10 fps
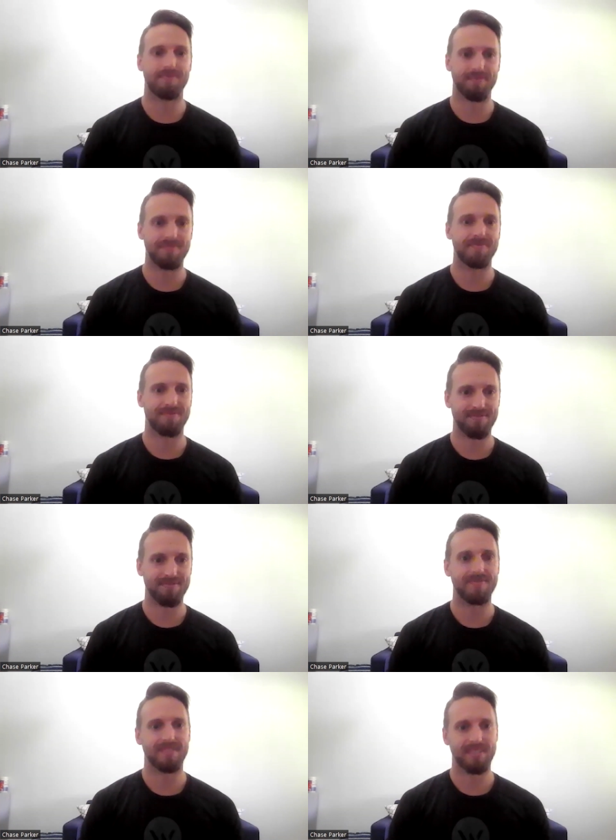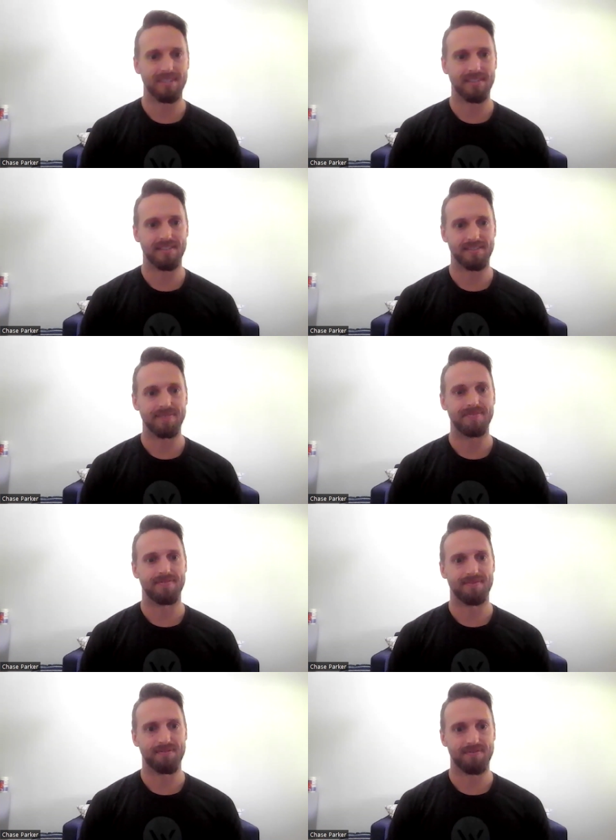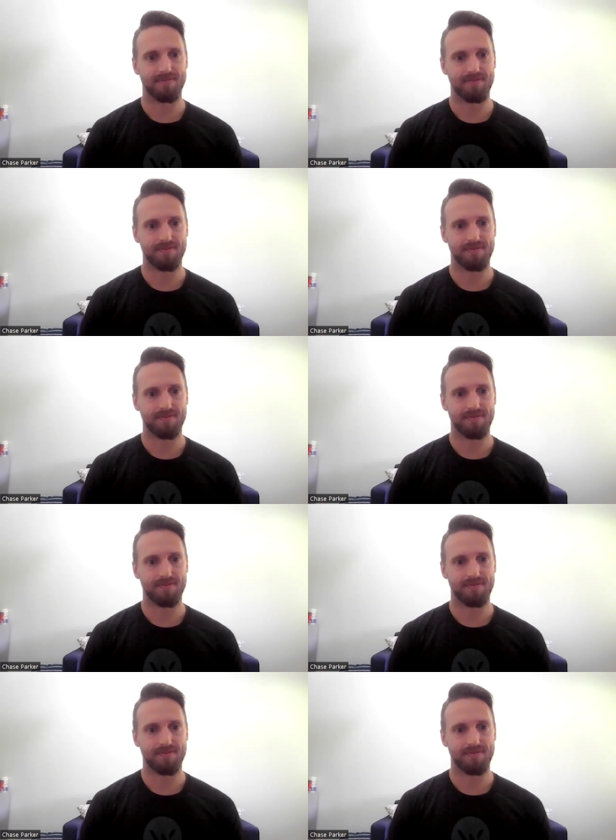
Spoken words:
or something, right? Yeah. And,